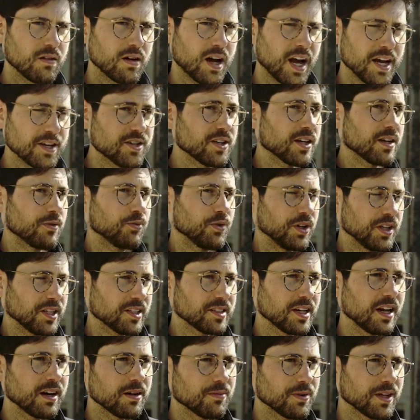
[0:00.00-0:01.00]
I actually get really
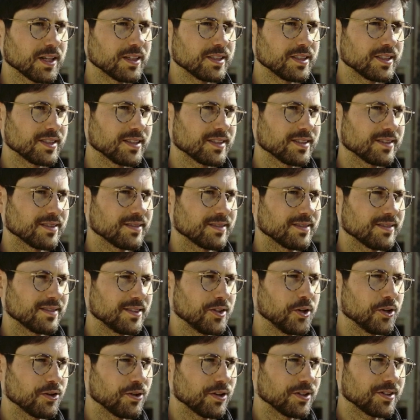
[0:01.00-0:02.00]
excited because
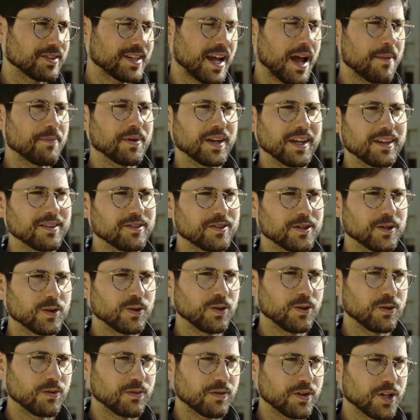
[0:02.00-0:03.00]
you're tapping
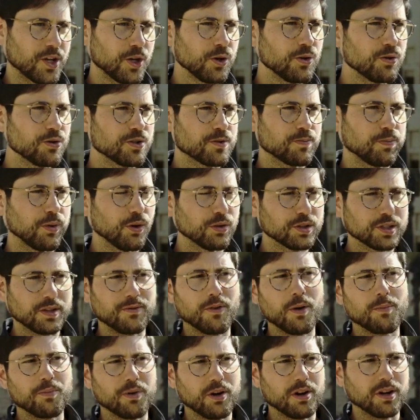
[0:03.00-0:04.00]
into huge pools
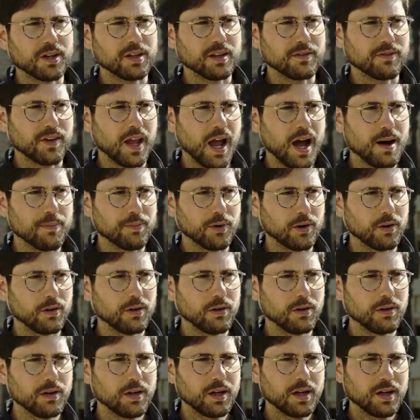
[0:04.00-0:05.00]
of unproductive
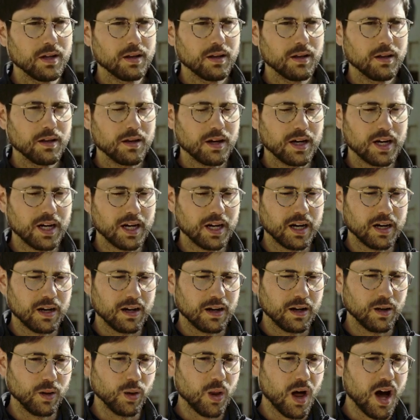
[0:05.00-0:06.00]
capital,
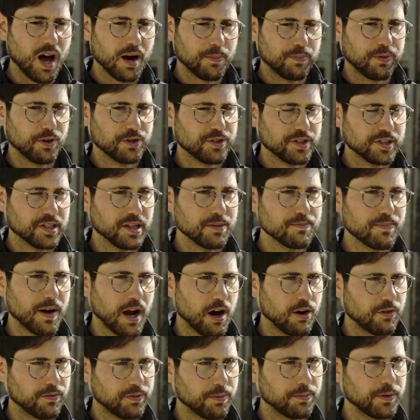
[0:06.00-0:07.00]
a lot of purchasing
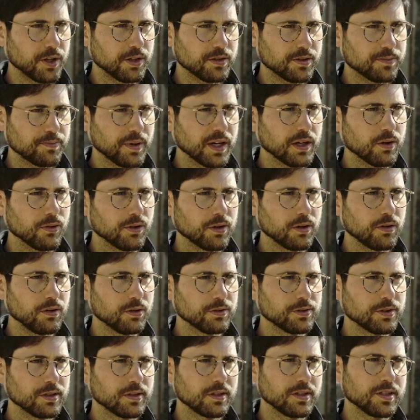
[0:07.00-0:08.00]
power from those Bitcoin
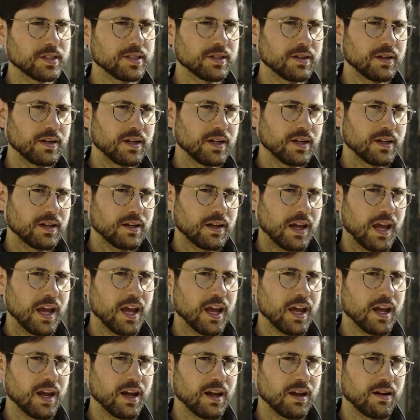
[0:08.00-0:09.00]
holders,
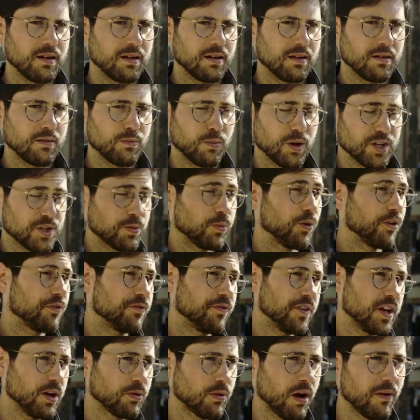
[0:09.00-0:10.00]
and much more
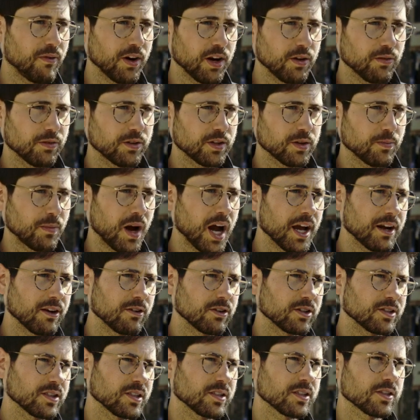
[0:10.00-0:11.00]
fee revenue to
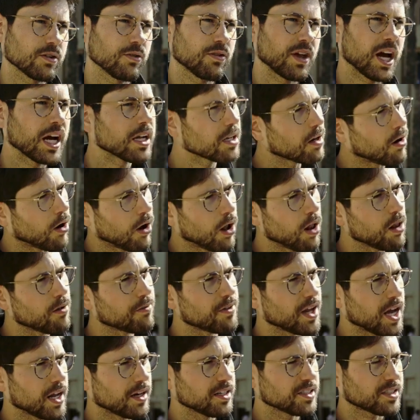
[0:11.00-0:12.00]
miners. And so that all of
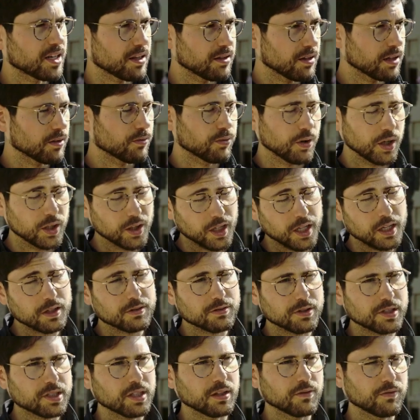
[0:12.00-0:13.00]
that is, I think, really
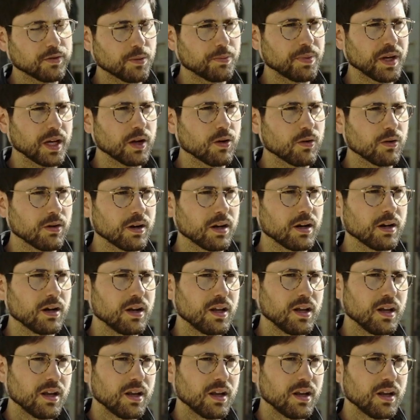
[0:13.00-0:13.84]
interesting for Bitcoin.